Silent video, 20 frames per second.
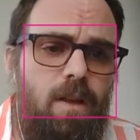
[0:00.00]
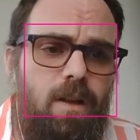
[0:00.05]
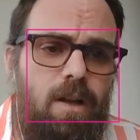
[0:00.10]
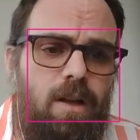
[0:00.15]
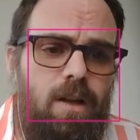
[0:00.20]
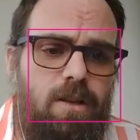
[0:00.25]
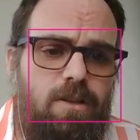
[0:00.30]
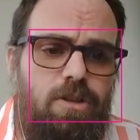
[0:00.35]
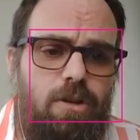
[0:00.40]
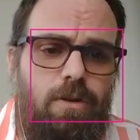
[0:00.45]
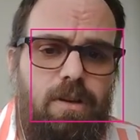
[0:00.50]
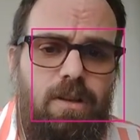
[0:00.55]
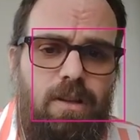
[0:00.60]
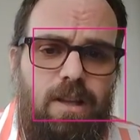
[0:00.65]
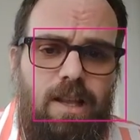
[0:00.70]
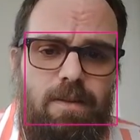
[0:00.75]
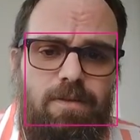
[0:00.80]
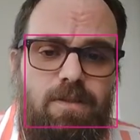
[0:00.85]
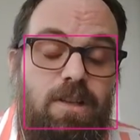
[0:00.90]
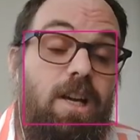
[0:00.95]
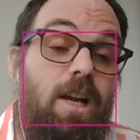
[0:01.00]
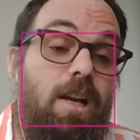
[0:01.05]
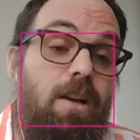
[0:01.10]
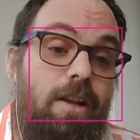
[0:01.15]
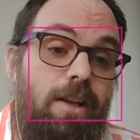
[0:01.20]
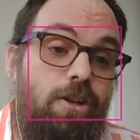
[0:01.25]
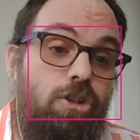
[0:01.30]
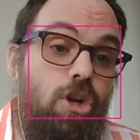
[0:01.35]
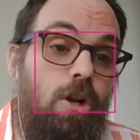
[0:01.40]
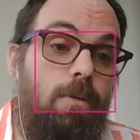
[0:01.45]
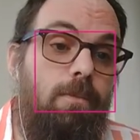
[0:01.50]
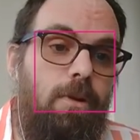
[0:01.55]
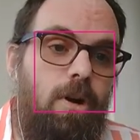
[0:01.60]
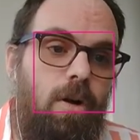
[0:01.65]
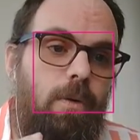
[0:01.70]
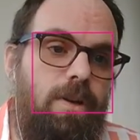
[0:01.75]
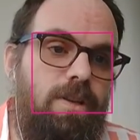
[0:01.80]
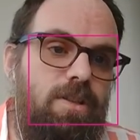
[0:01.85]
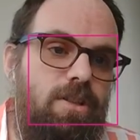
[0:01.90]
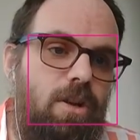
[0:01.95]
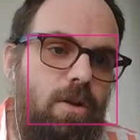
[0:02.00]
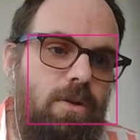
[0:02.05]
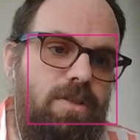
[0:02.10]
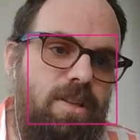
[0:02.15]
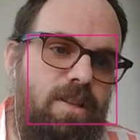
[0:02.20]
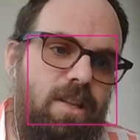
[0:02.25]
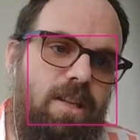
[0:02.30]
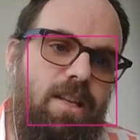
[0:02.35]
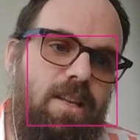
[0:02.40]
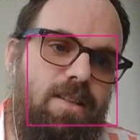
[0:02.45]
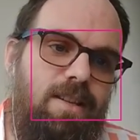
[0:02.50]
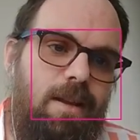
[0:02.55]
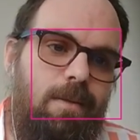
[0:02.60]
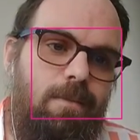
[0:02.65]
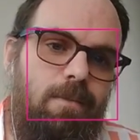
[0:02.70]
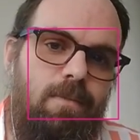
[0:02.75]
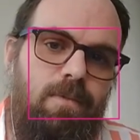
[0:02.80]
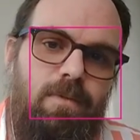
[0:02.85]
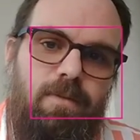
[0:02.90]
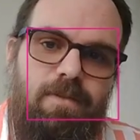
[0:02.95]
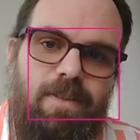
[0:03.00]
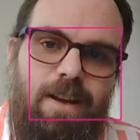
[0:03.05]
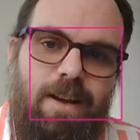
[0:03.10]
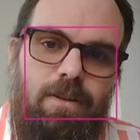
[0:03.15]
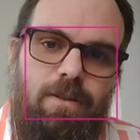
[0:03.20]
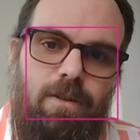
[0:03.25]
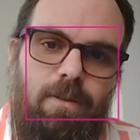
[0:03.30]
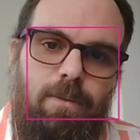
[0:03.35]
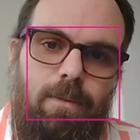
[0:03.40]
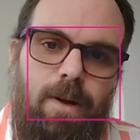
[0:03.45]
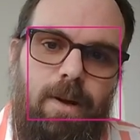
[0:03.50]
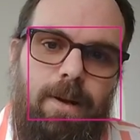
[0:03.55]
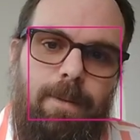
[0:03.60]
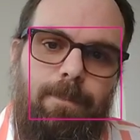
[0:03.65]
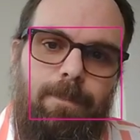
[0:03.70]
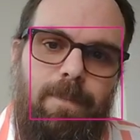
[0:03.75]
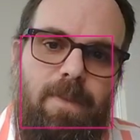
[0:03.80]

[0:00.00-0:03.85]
turn you left, to kind of like jump always goes in the same vector, right?